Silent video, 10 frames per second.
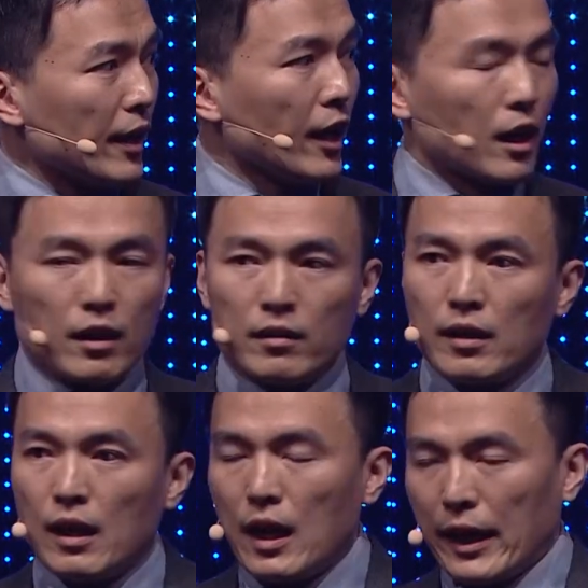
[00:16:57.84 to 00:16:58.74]
in her
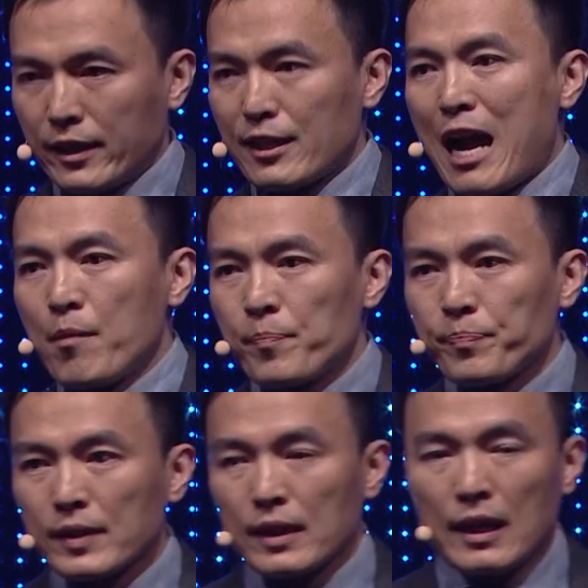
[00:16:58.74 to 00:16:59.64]
exam.
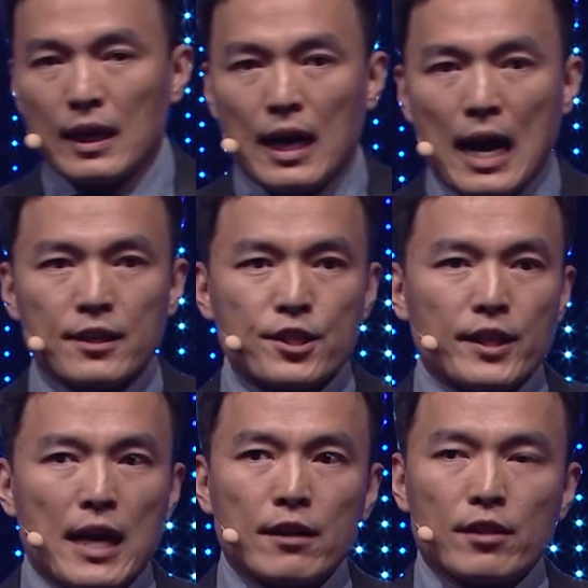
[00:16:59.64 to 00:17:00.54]
And
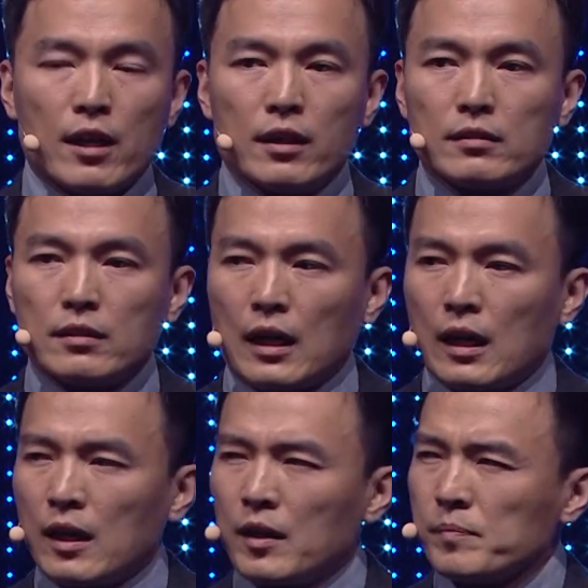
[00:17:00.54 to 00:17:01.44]
she entered
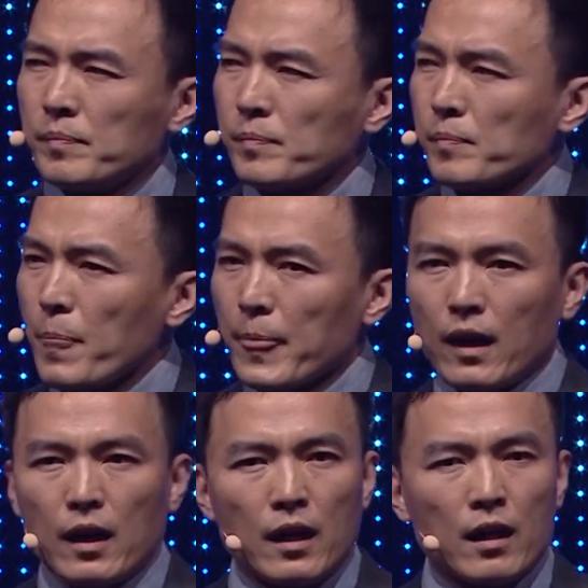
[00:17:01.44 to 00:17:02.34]
the
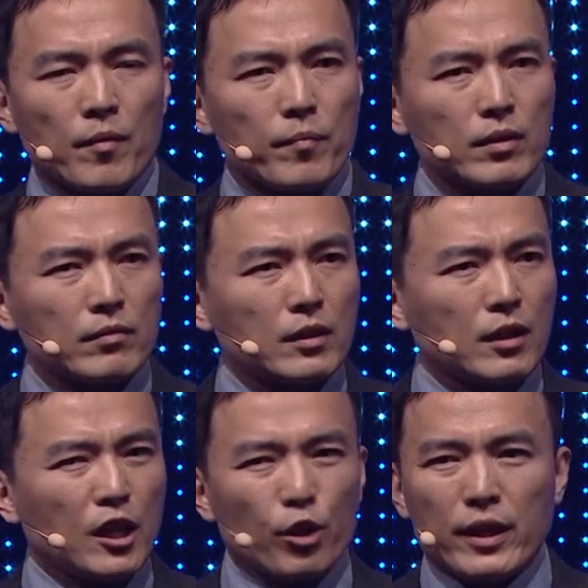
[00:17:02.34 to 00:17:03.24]
uh,
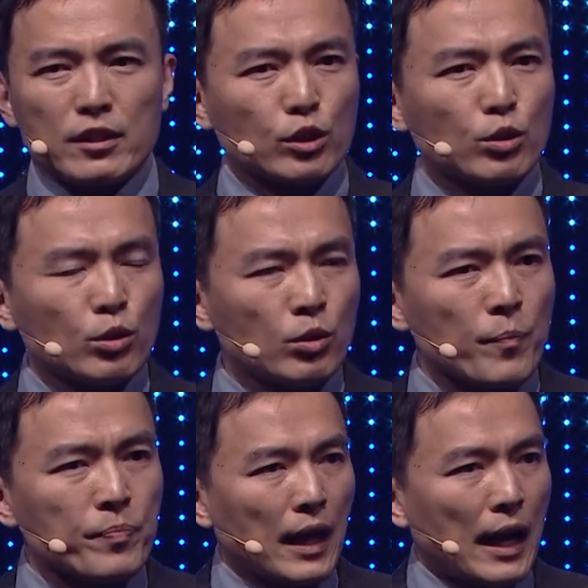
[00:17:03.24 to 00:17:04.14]
career school
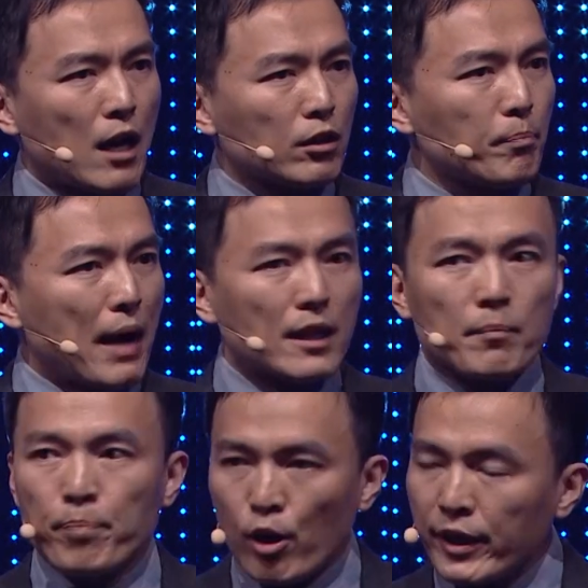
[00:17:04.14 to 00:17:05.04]
held by the
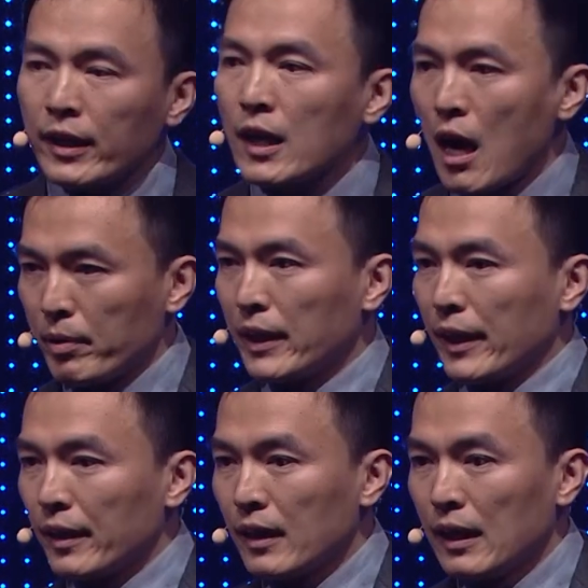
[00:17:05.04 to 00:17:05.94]
Boeing
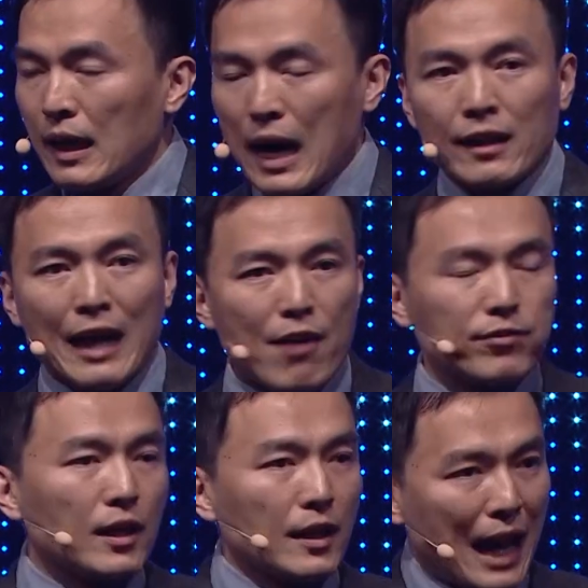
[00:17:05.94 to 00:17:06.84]
company. And
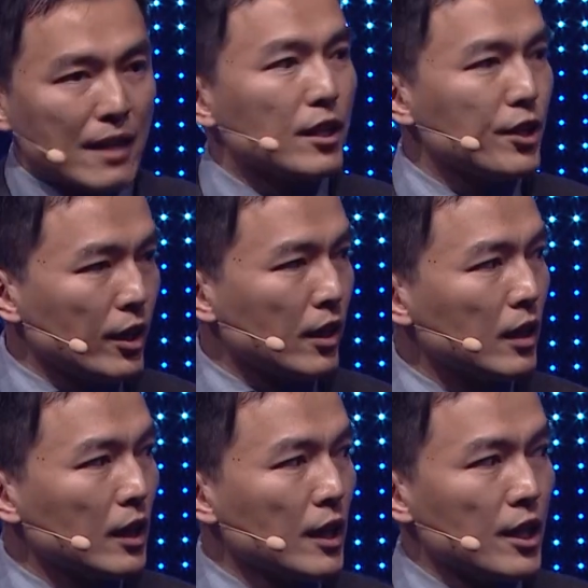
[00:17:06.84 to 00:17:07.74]
after another
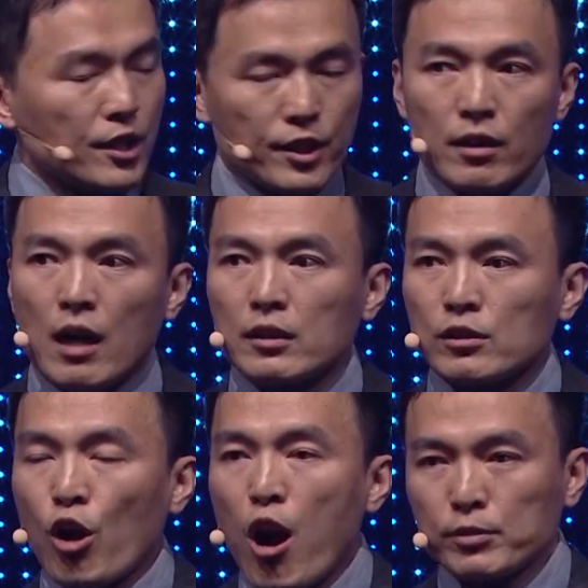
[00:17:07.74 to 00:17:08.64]
year, she got the
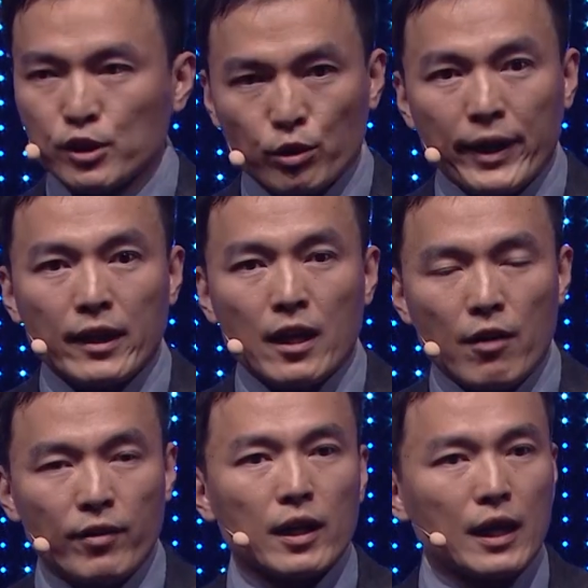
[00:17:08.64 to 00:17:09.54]
top three
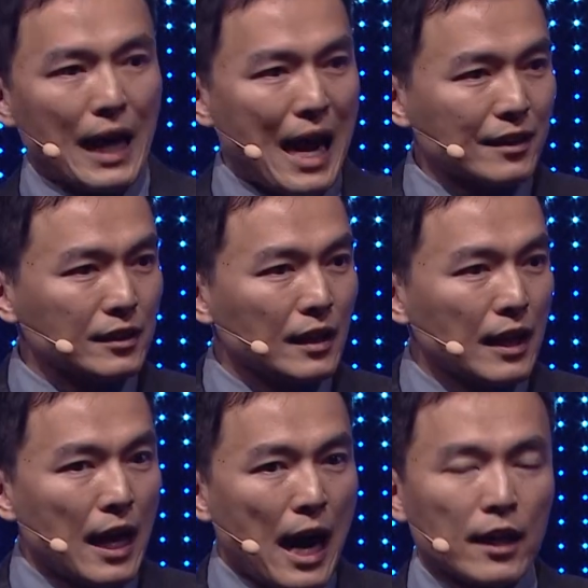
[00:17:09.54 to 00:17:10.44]
of her class
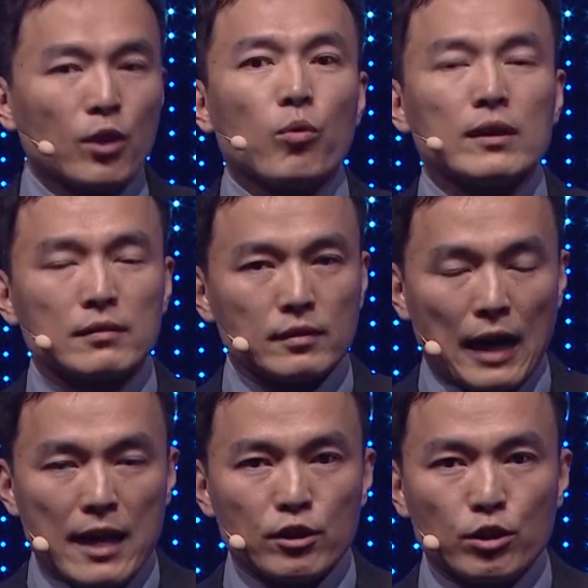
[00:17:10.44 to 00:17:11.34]
and was
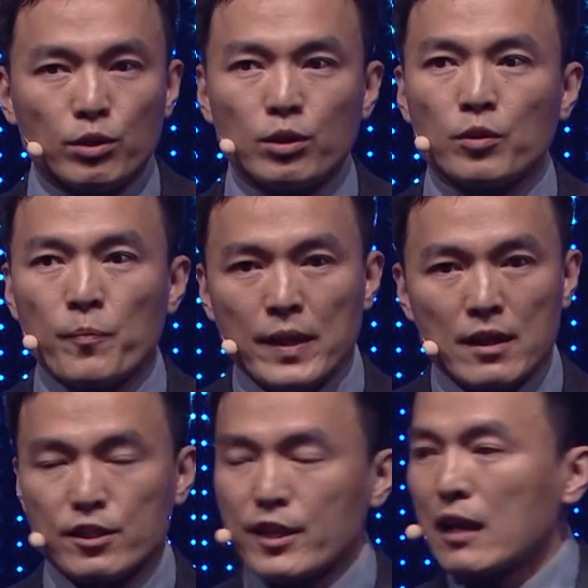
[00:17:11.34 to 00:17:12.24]
sent to
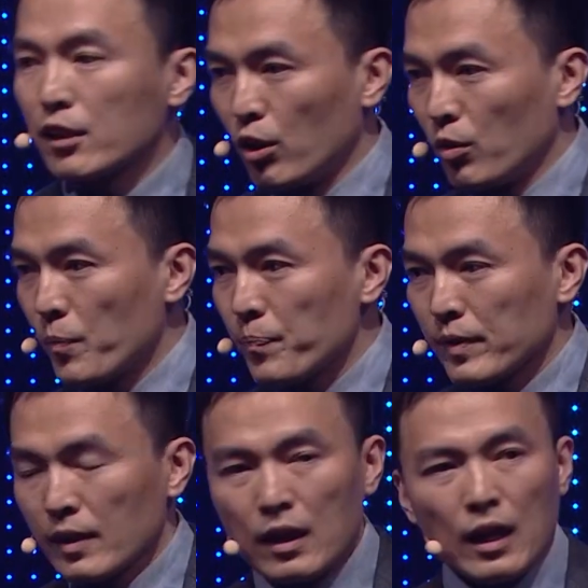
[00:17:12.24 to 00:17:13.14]
Seattle
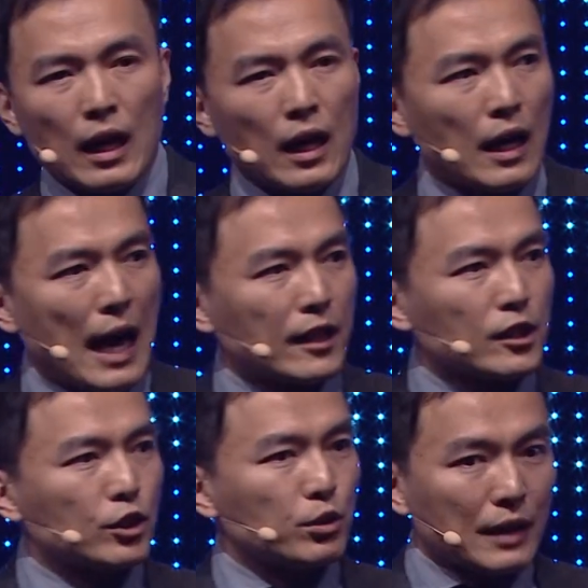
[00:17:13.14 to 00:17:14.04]
uh,
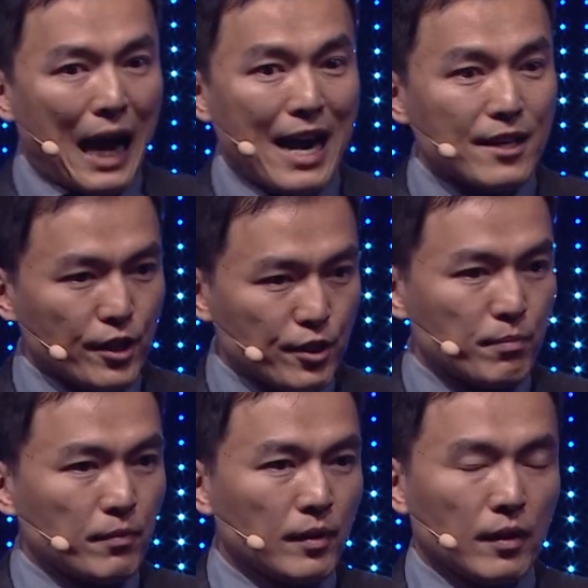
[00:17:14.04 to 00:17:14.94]
at July
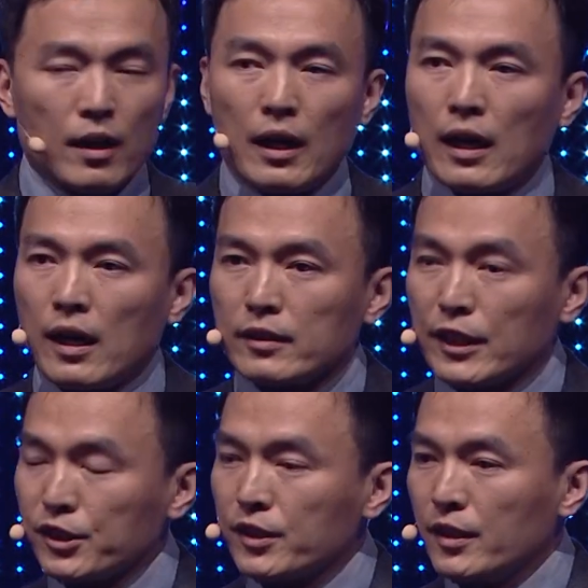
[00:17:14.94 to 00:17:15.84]
this, uh,
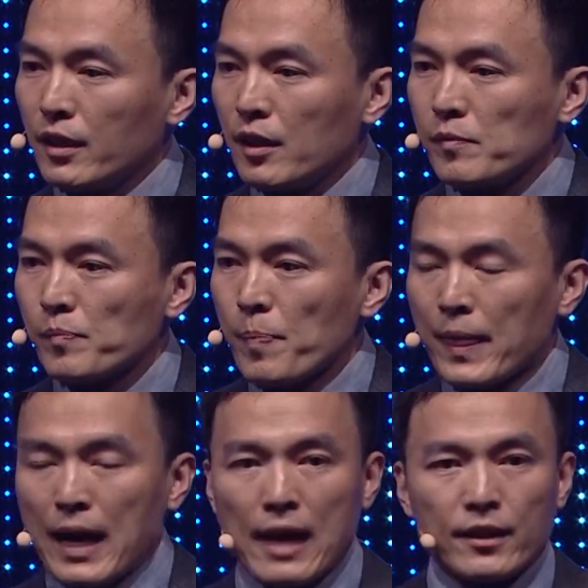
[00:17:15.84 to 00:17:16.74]
this year,
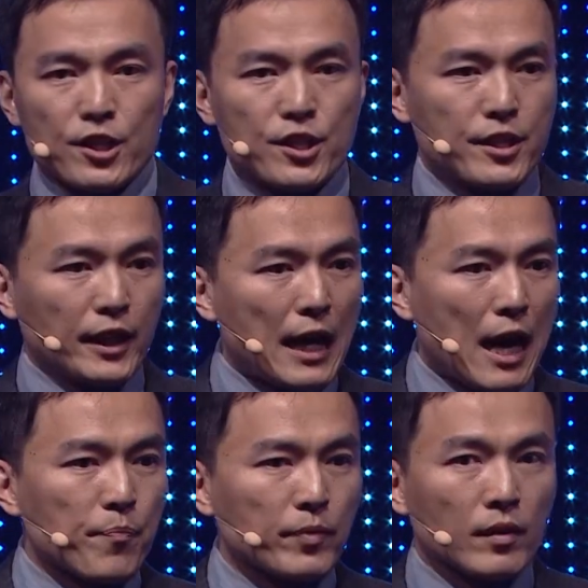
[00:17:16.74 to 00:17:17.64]
and she
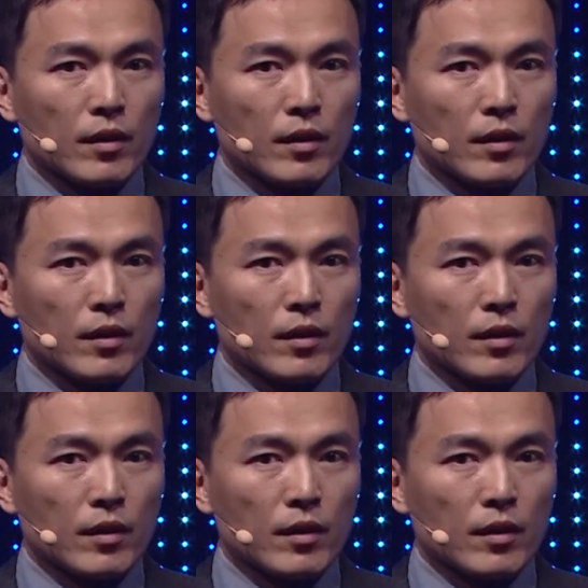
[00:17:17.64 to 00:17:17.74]
can